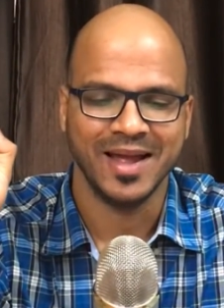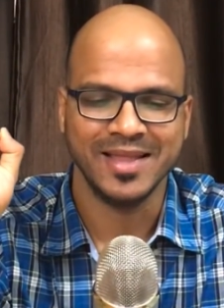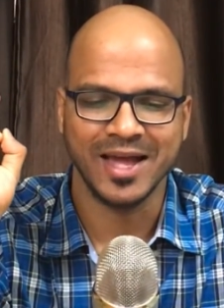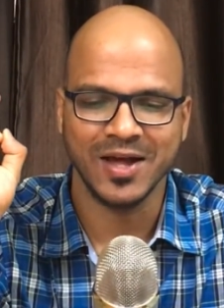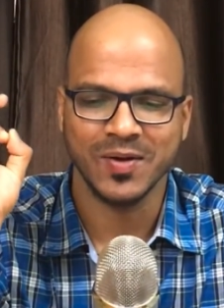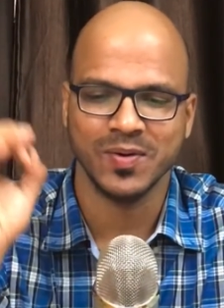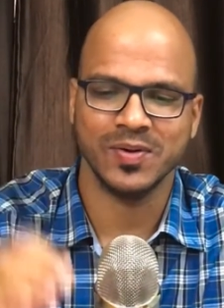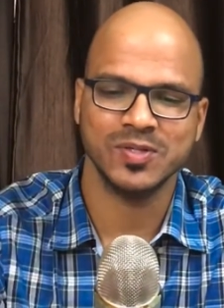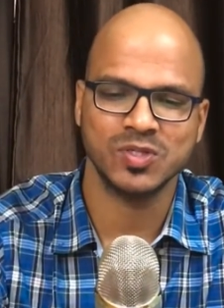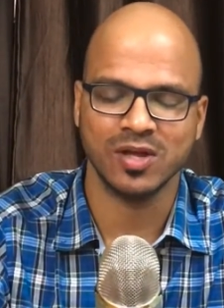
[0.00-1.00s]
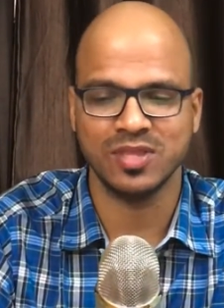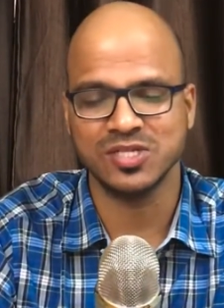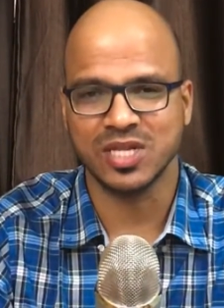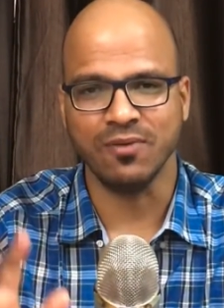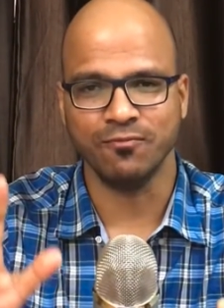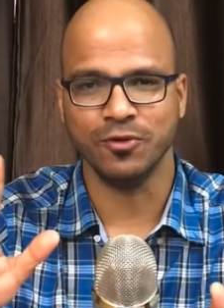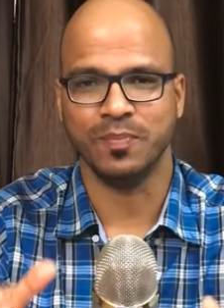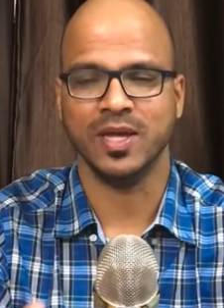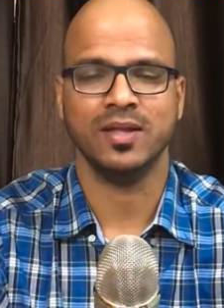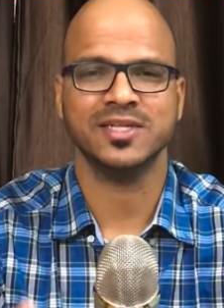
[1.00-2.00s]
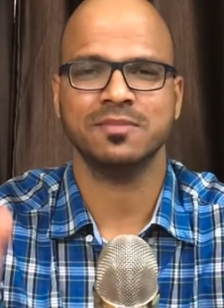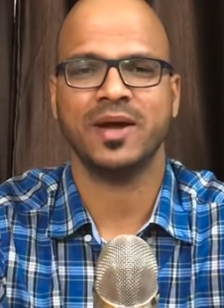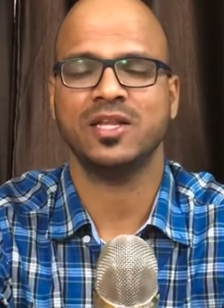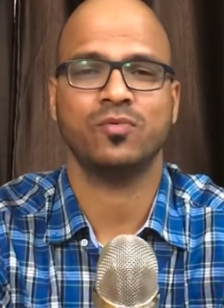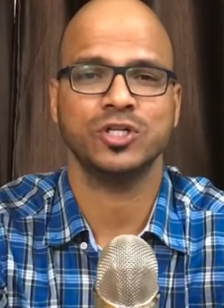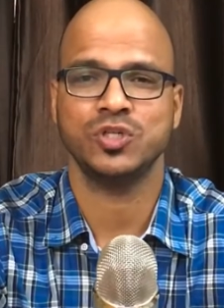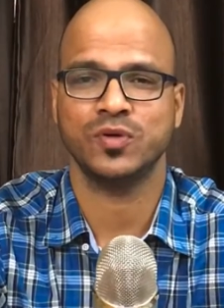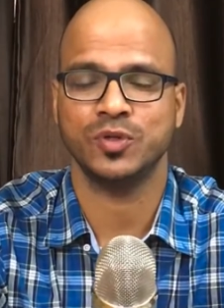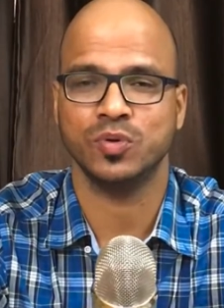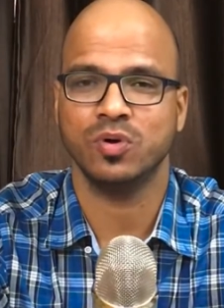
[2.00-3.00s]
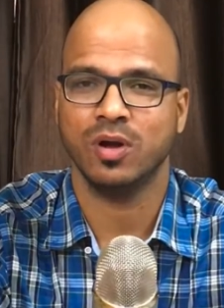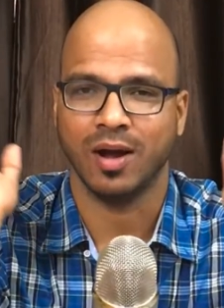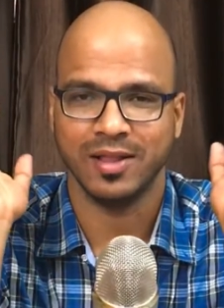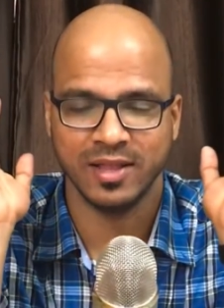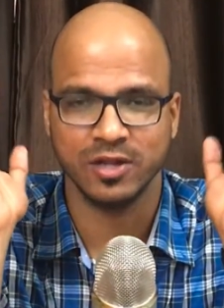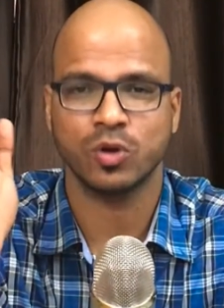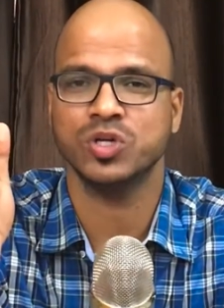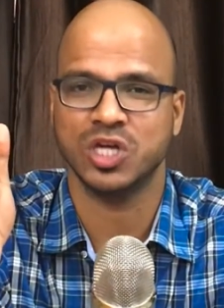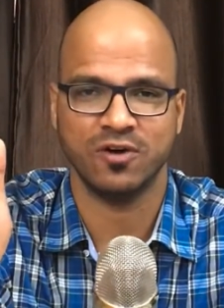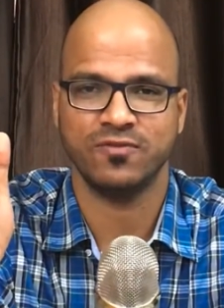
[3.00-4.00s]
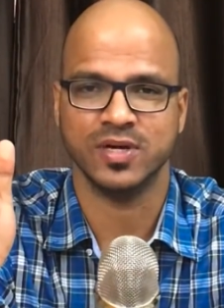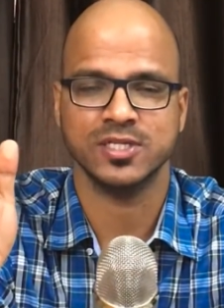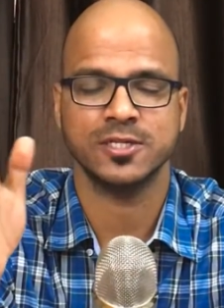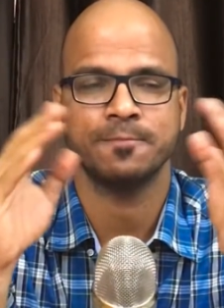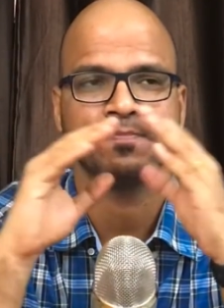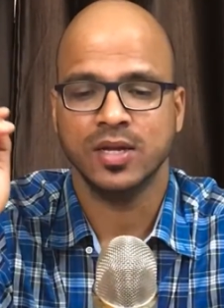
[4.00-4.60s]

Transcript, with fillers: Now, so the step would be, doesn't matter what you want to do, learn Core Java first.